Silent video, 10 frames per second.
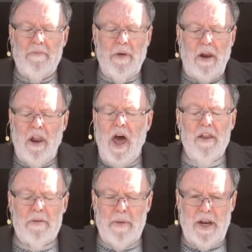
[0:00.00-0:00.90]
a lot of
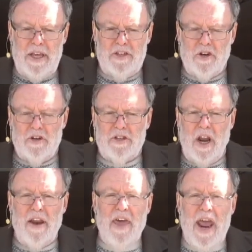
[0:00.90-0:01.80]
the Middle Easterners, a
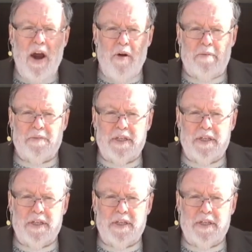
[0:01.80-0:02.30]
lot of the Arabs,